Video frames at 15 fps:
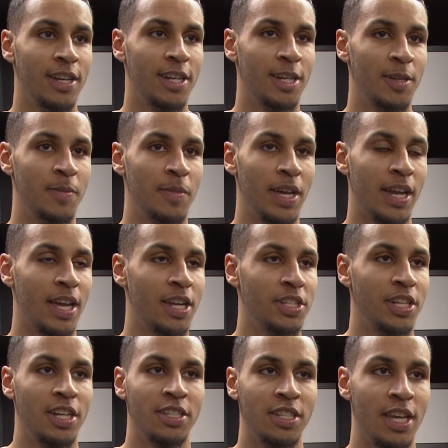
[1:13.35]
And that kind of
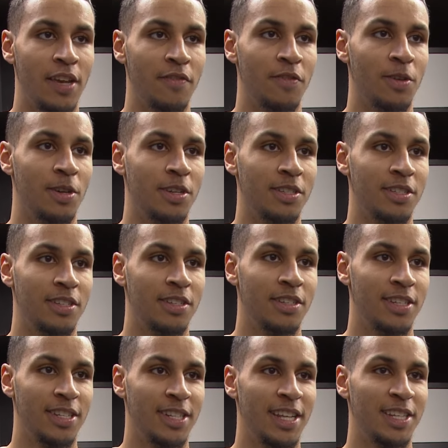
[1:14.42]
changed the game for us. And
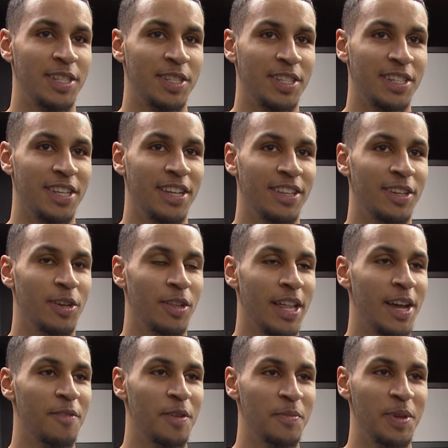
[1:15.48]
that's a
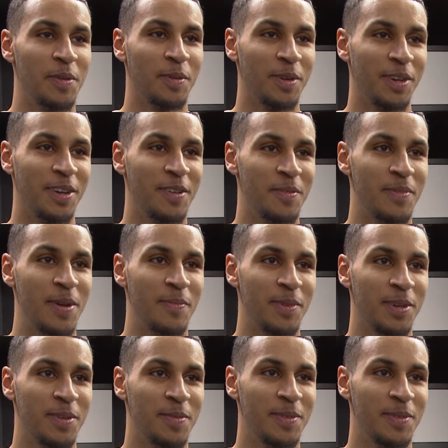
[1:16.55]
lot of what people are going to remember.